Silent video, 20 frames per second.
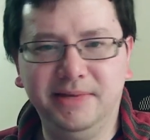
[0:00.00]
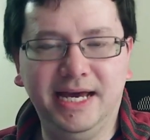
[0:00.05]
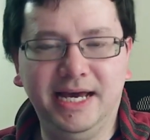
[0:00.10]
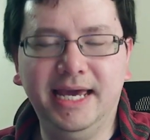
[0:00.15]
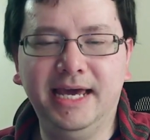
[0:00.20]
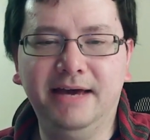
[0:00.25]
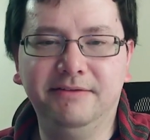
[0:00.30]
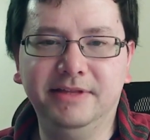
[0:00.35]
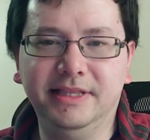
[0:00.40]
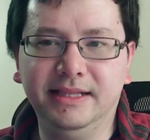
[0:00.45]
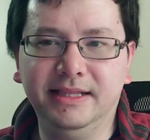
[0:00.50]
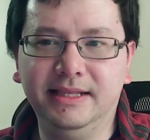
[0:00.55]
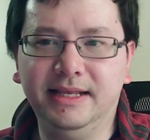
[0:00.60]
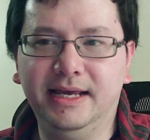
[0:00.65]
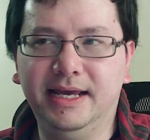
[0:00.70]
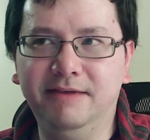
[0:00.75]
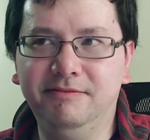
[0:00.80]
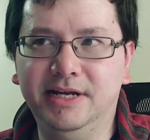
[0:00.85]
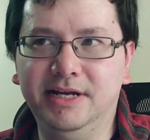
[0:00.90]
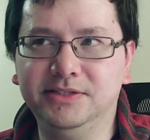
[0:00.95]
I haven't I
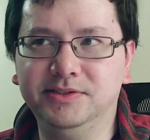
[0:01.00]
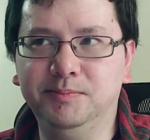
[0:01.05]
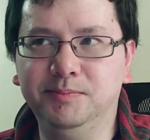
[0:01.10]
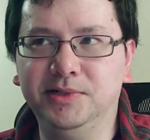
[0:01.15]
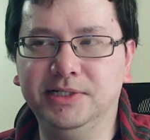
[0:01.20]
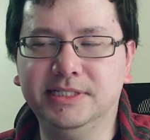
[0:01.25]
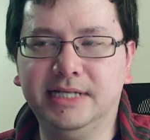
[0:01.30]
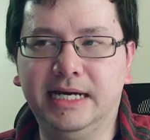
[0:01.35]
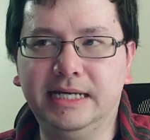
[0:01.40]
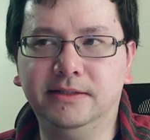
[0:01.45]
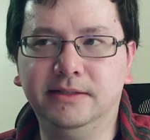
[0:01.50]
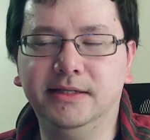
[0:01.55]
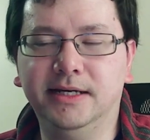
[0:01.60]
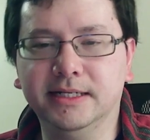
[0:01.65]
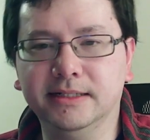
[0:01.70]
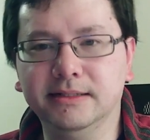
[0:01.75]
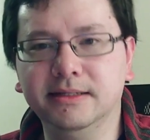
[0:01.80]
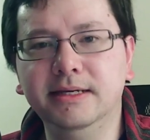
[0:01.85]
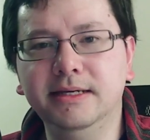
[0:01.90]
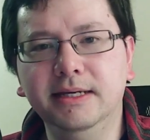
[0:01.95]
haven't actually put a title on
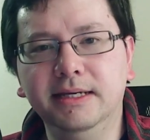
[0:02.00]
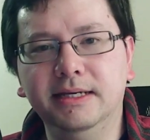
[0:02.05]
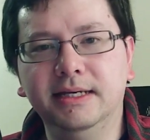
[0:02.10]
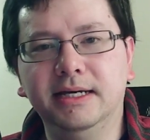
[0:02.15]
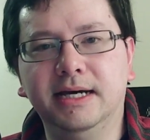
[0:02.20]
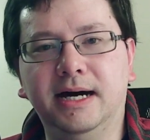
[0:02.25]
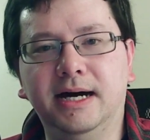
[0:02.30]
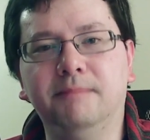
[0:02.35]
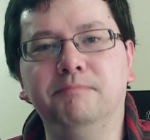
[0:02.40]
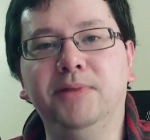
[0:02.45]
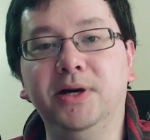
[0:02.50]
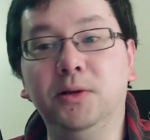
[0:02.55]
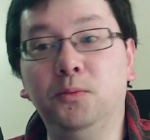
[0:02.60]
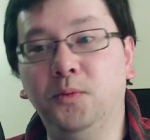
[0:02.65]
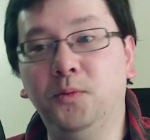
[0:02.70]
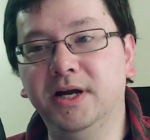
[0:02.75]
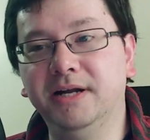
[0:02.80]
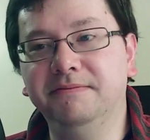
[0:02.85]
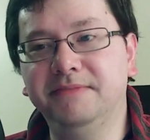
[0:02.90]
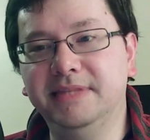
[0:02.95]
it, um, but
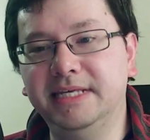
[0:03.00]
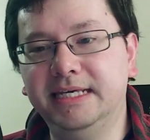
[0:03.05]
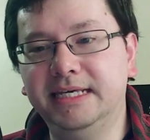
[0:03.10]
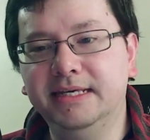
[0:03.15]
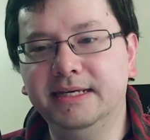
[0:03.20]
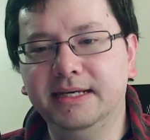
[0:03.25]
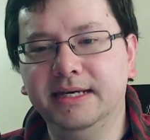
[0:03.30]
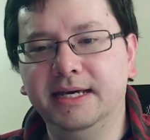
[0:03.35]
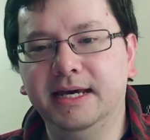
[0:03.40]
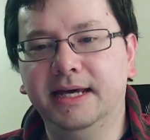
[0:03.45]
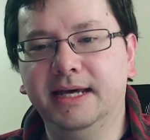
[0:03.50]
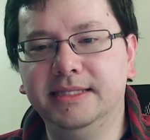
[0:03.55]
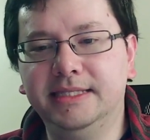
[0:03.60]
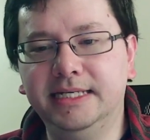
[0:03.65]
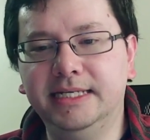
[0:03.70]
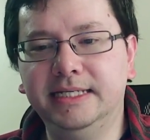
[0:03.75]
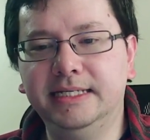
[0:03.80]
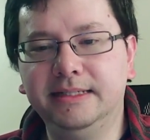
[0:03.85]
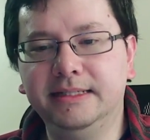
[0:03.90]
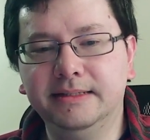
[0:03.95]
one of the
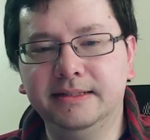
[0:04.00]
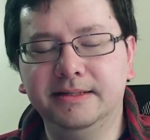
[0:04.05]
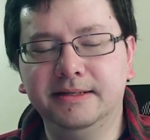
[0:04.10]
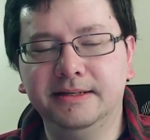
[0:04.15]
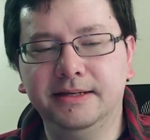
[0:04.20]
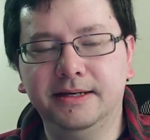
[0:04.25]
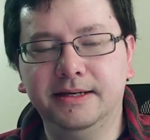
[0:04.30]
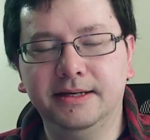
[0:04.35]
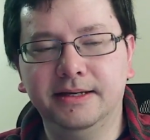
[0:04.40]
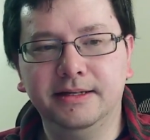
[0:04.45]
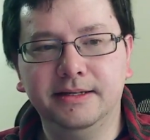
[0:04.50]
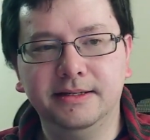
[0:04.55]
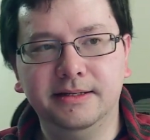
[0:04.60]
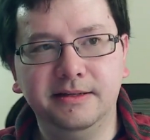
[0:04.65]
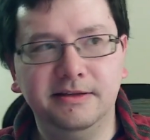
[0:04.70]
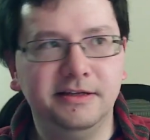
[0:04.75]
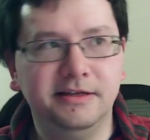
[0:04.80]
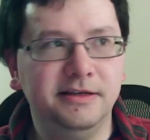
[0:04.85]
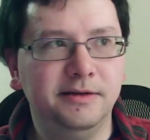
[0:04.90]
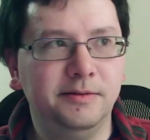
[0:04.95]
the
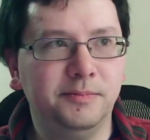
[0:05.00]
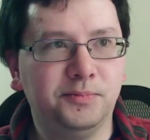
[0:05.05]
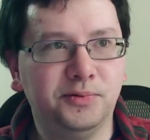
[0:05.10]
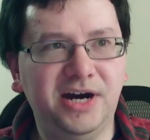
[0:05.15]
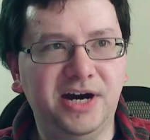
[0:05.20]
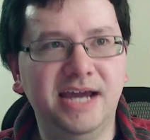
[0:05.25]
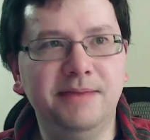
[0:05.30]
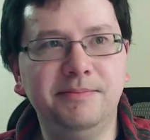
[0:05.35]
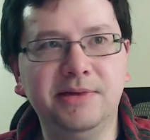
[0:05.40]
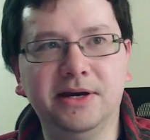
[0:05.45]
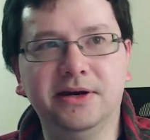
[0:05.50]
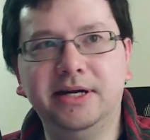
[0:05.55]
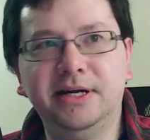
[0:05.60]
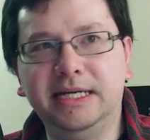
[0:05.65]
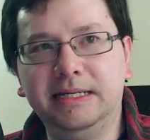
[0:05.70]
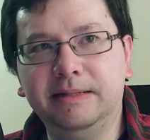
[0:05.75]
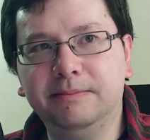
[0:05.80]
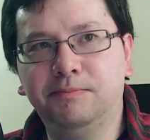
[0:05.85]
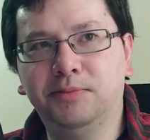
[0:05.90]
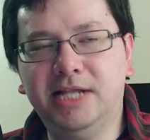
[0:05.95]

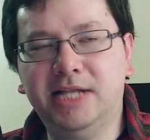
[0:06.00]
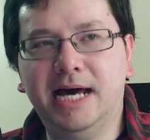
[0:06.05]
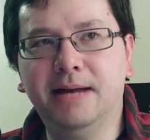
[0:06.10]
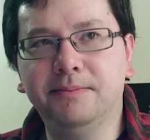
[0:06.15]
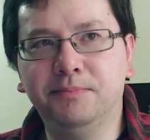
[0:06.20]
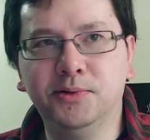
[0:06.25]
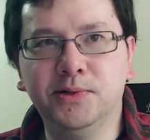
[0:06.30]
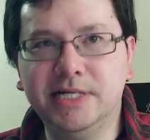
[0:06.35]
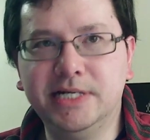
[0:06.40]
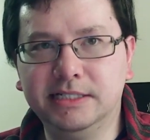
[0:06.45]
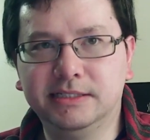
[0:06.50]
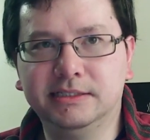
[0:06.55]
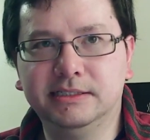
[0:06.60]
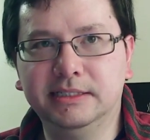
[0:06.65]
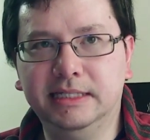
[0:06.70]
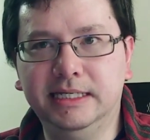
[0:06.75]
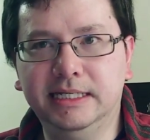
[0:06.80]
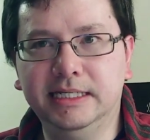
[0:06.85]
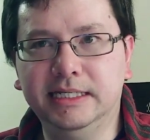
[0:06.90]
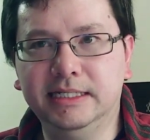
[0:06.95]
primary plot points
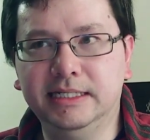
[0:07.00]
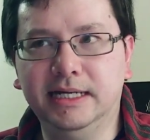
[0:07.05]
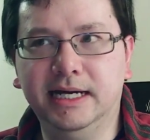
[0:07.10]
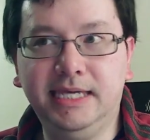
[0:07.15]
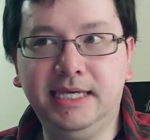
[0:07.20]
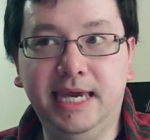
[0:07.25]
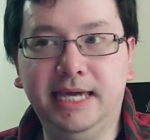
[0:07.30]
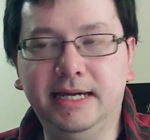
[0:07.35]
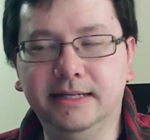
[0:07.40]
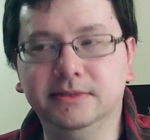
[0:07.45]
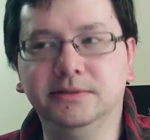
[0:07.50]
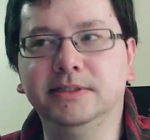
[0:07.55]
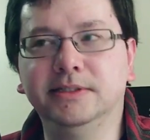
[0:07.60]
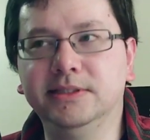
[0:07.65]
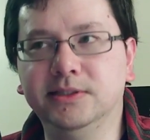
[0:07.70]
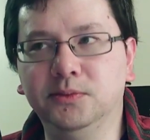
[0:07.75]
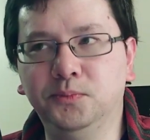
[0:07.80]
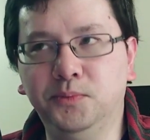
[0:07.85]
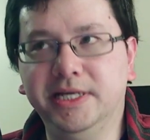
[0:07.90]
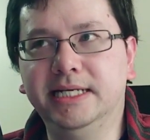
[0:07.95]
in A Candle in
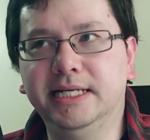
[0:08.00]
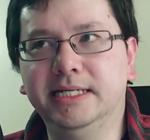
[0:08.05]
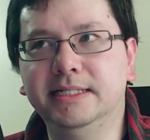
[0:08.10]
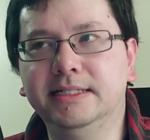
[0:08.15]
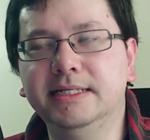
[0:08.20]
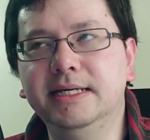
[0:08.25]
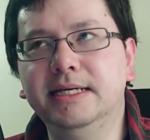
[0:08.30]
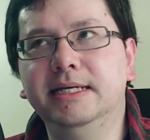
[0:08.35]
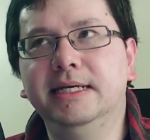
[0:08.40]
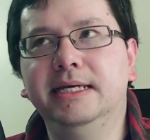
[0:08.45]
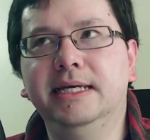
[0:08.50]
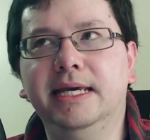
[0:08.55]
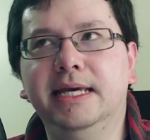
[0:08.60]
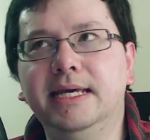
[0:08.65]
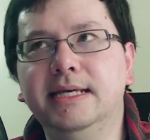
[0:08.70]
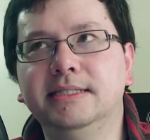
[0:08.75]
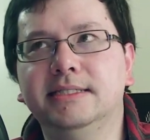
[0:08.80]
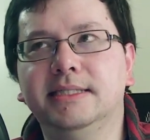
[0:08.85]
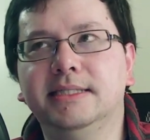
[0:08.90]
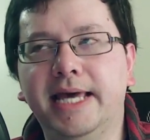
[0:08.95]
the Wind
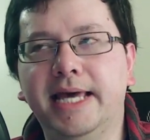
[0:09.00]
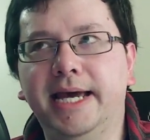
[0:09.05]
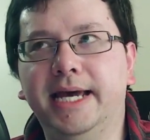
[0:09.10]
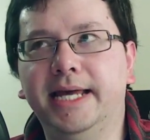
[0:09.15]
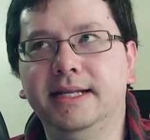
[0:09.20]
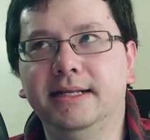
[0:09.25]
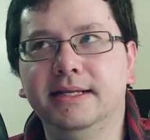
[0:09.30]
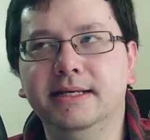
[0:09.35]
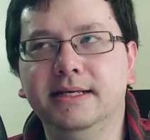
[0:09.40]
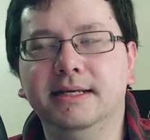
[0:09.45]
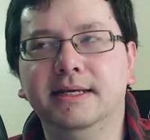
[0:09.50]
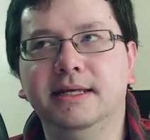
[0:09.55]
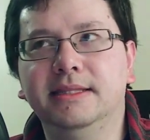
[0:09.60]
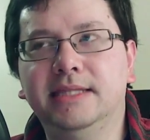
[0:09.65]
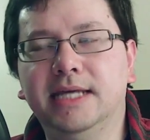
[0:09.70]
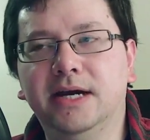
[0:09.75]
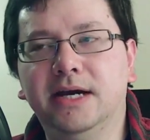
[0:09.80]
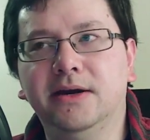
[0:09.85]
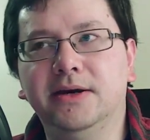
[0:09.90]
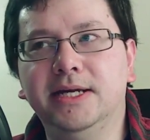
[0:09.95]
is that
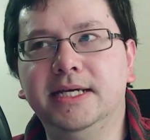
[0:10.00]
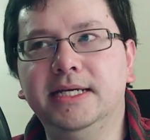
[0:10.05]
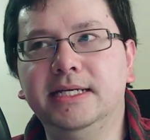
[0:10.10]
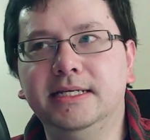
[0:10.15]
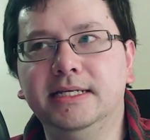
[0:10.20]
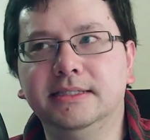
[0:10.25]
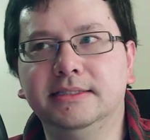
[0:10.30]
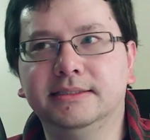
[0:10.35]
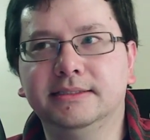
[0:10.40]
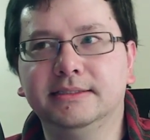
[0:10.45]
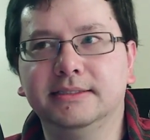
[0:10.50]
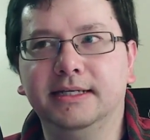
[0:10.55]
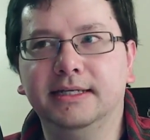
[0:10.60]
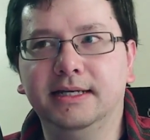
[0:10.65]
there is